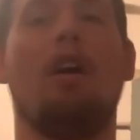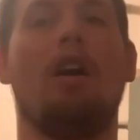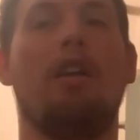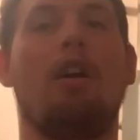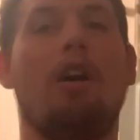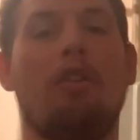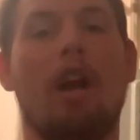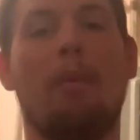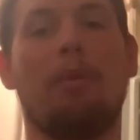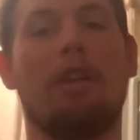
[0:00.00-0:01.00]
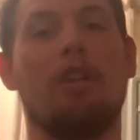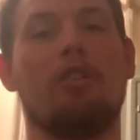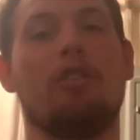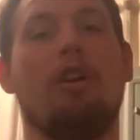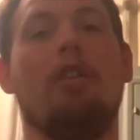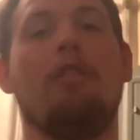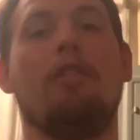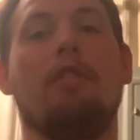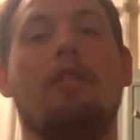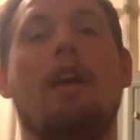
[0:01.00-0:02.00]
in other applications
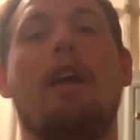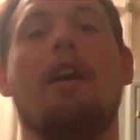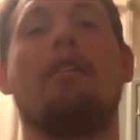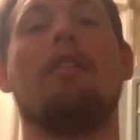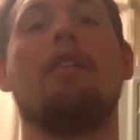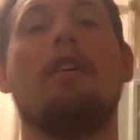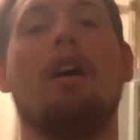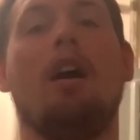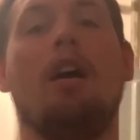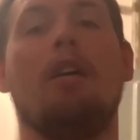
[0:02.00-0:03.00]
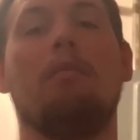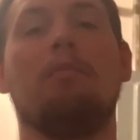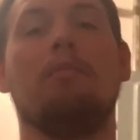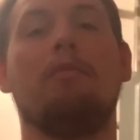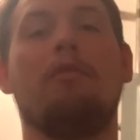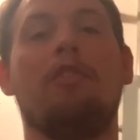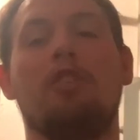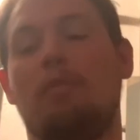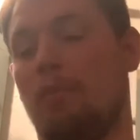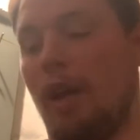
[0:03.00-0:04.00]
other than
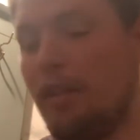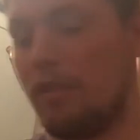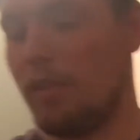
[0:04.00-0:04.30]
fishing beds. I